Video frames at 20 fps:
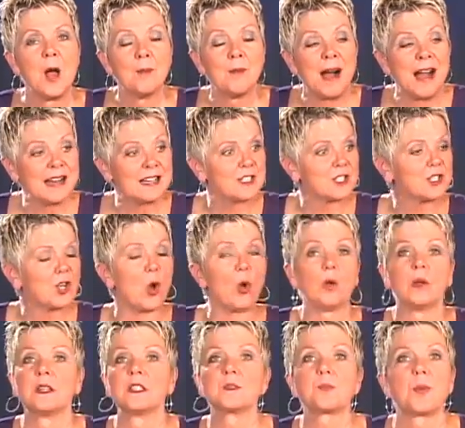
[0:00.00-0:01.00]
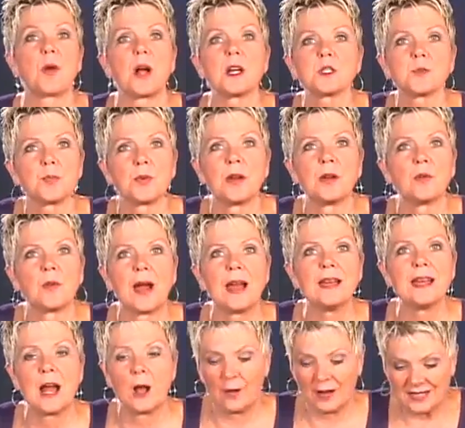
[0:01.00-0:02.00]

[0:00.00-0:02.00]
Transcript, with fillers: My soul is prospering right now.